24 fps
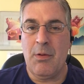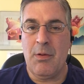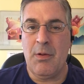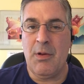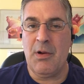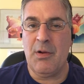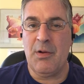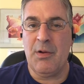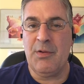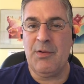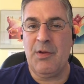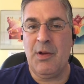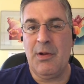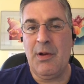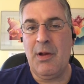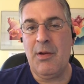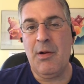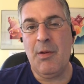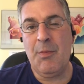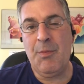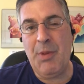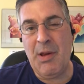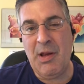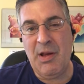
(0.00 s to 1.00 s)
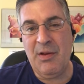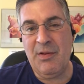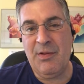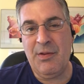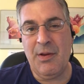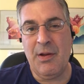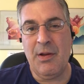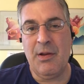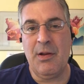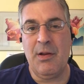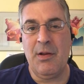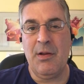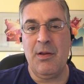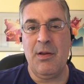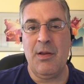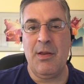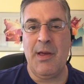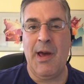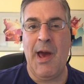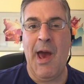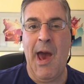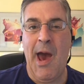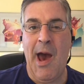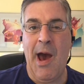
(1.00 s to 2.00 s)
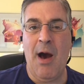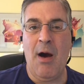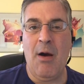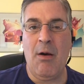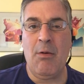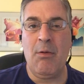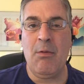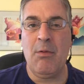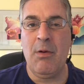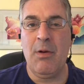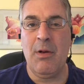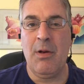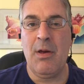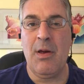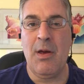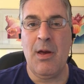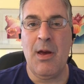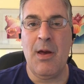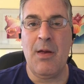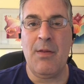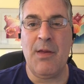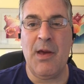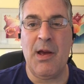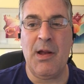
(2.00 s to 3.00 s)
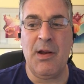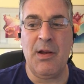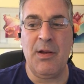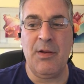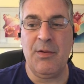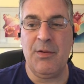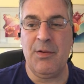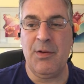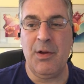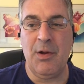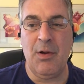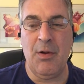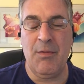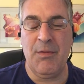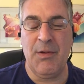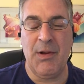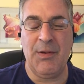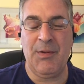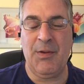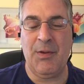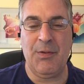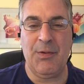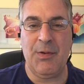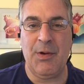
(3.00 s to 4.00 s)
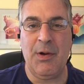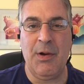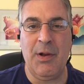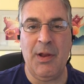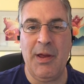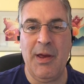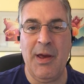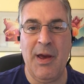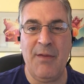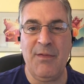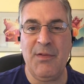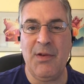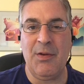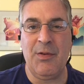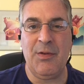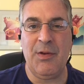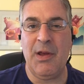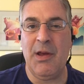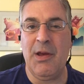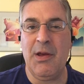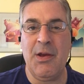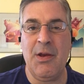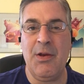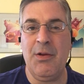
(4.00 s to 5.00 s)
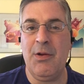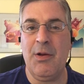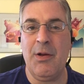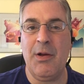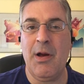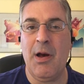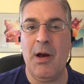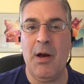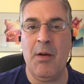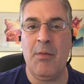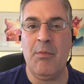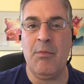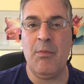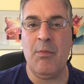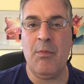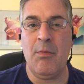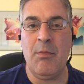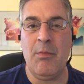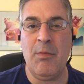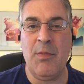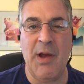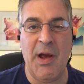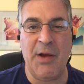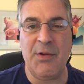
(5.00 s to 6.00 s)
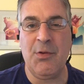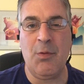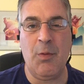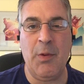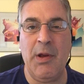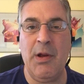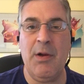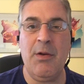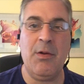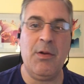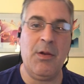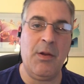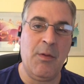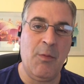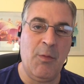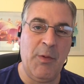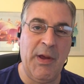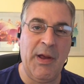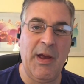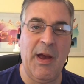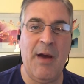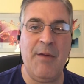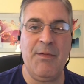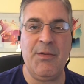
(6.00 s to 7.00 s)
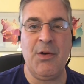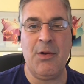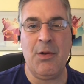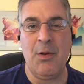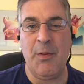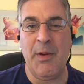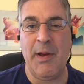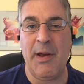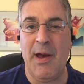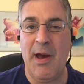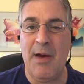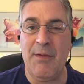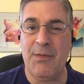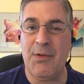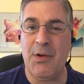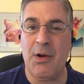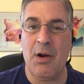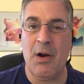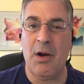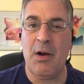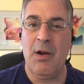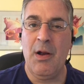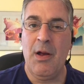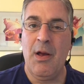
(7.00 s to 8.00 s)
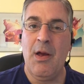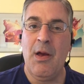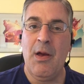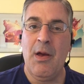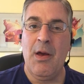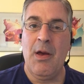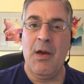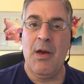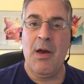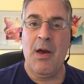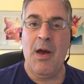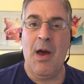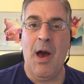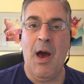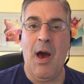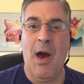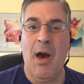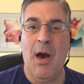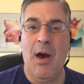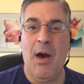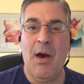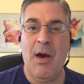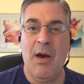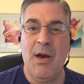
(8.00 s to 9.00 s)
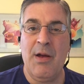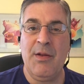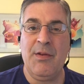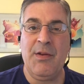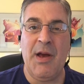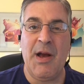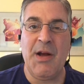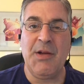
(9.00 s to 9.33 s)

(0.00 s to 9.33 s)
there's another piece in the how, and that is you don't necessarily have to say, can you come next week or the week after the week after. It's